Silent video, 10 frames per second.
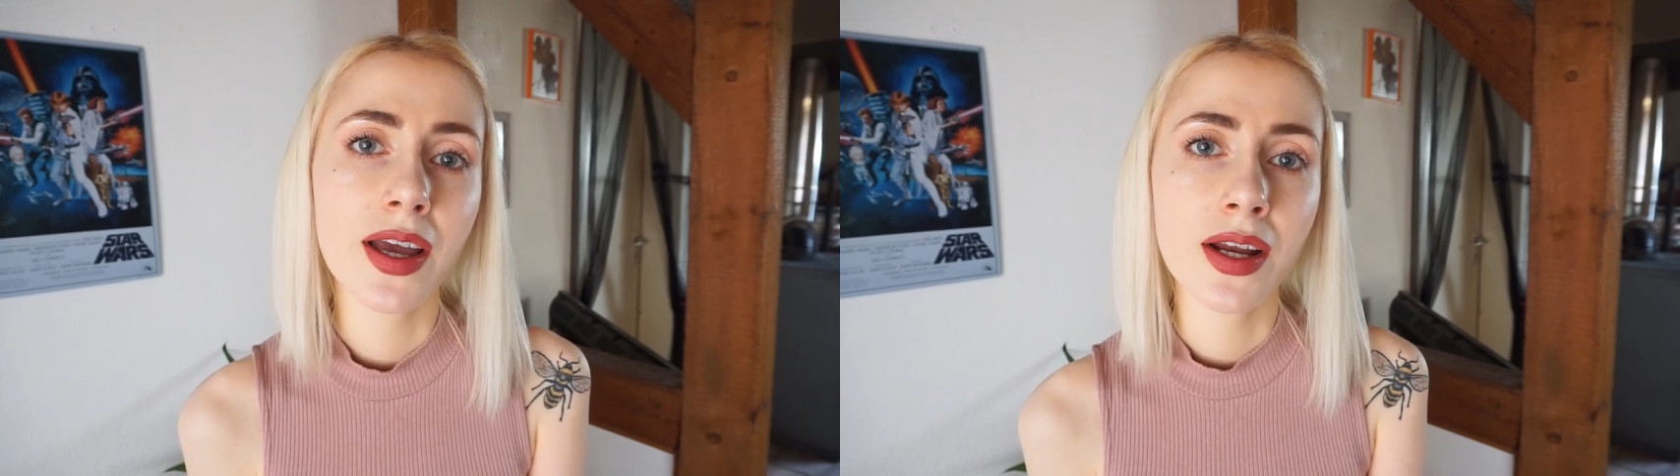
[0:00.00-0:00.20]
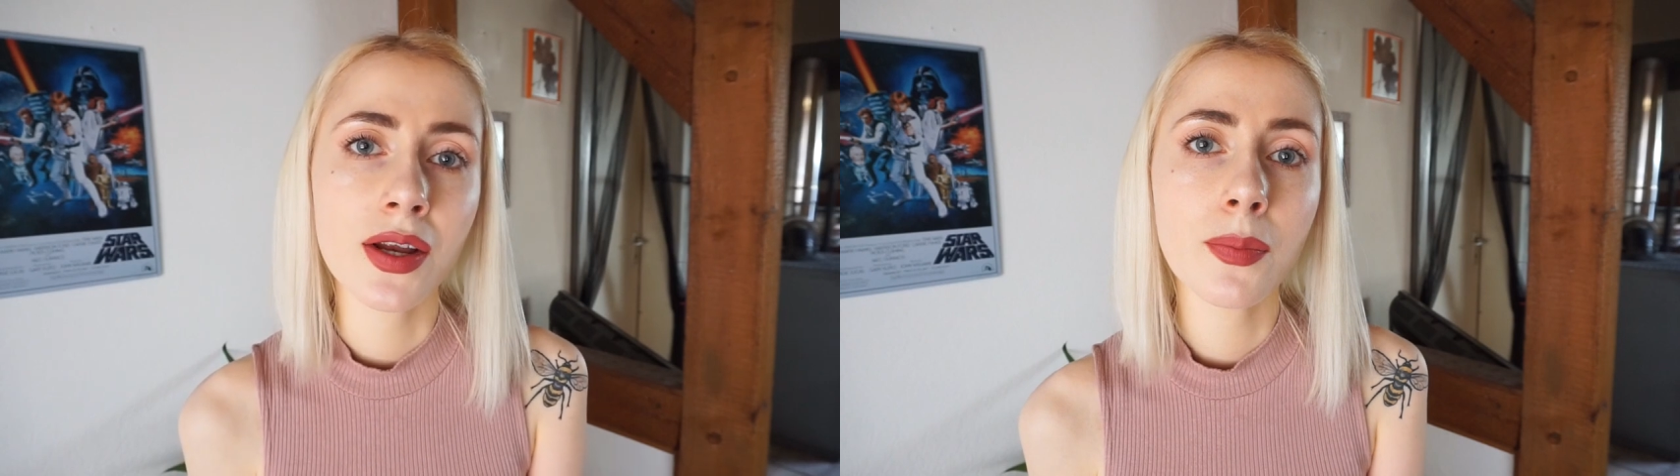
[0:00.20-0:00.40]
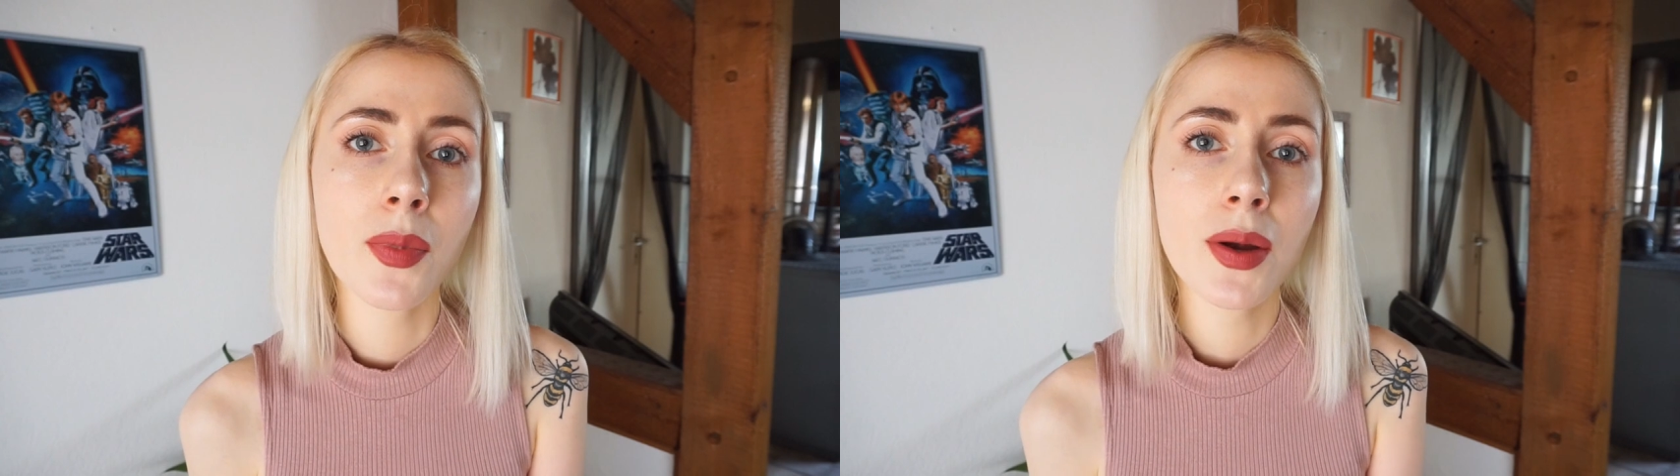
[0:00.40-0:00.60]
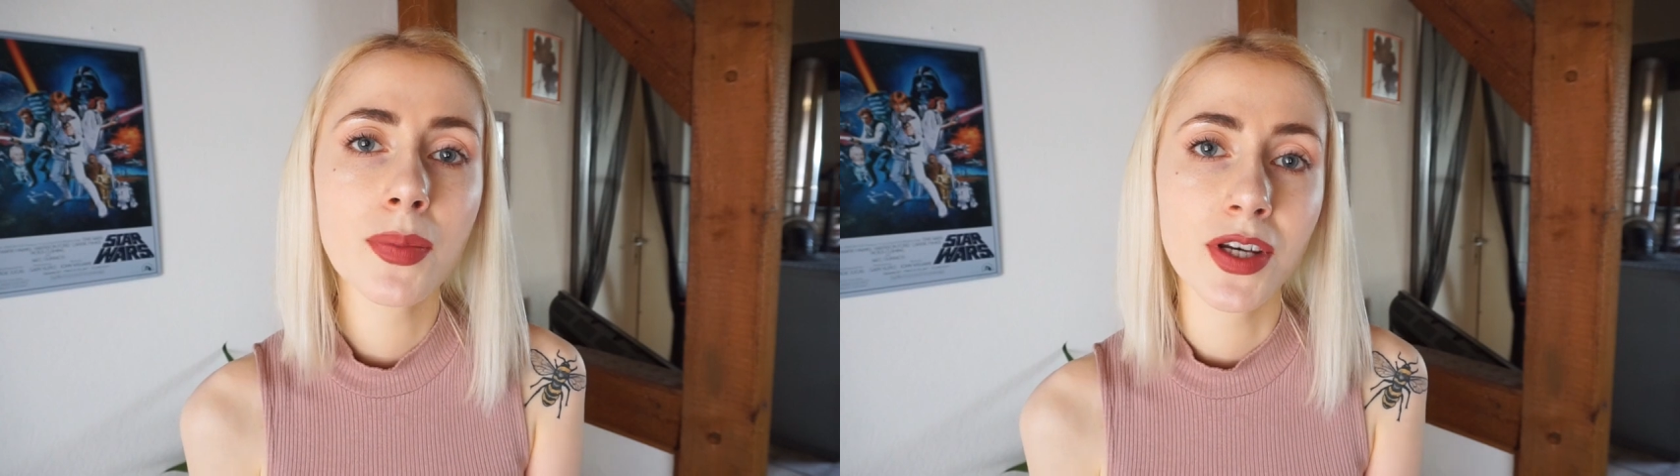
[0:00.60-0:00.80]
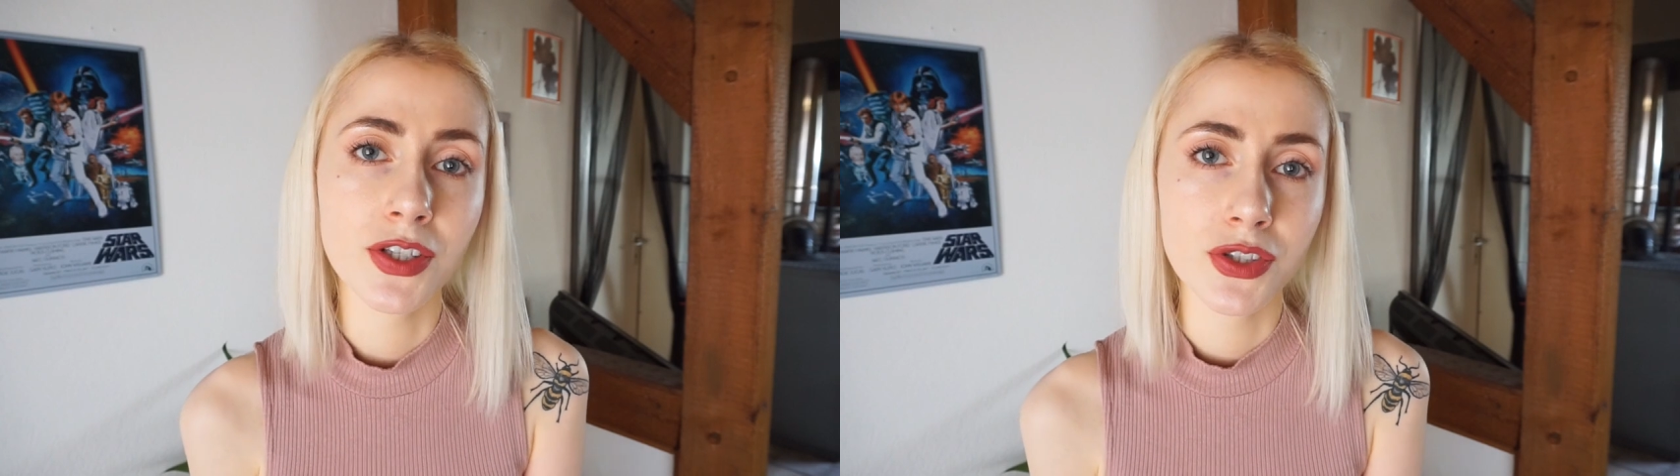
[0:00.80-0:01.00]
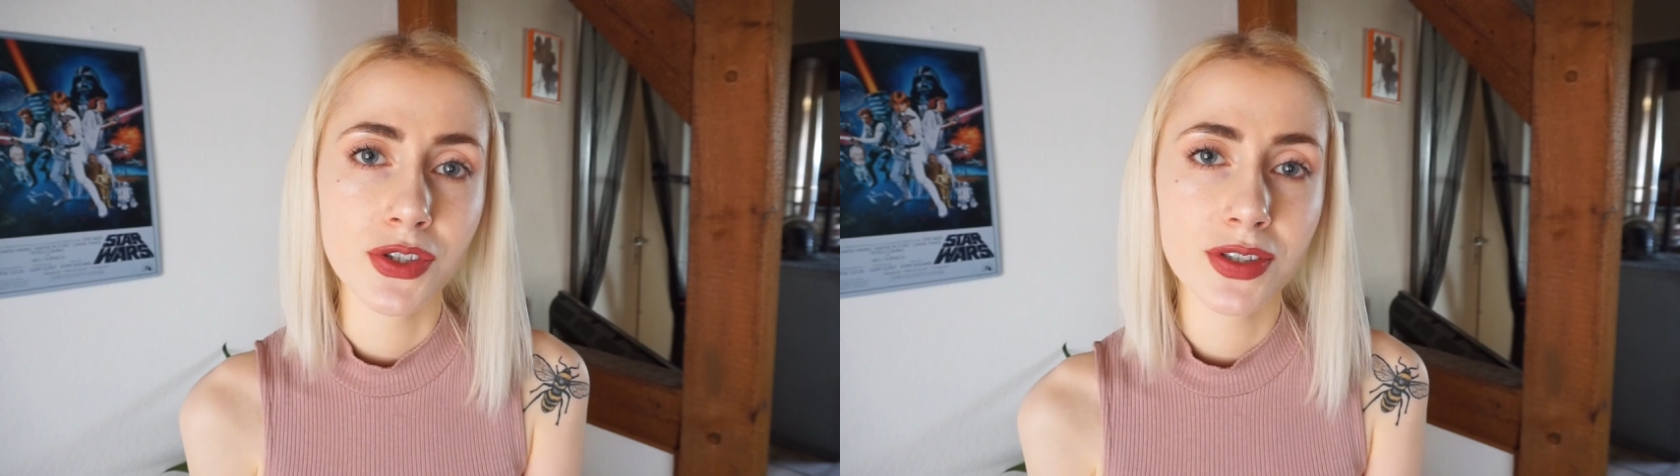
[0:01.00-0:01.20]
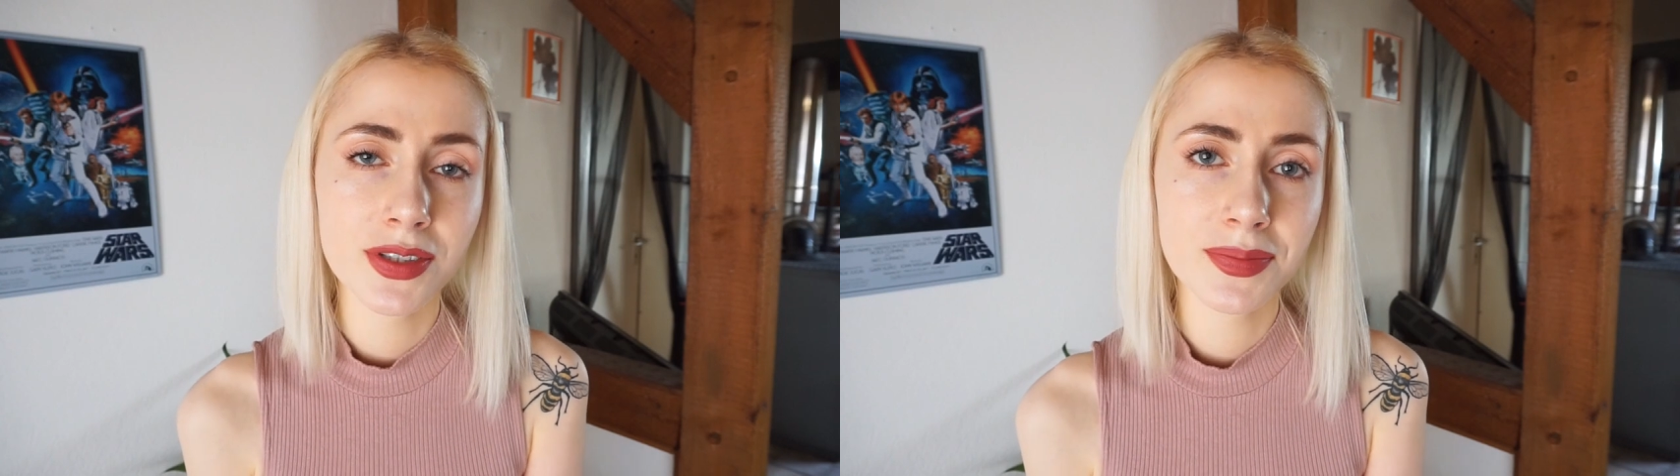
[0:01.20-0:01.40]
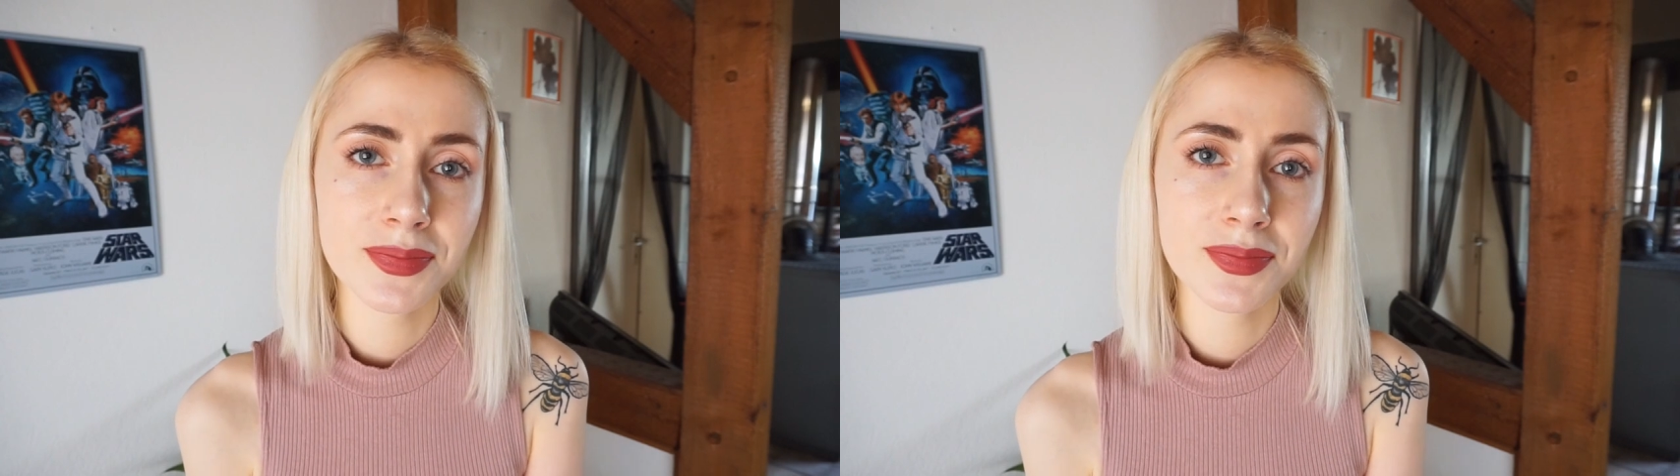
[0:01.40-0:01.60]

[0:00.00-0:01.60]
edit my pictures.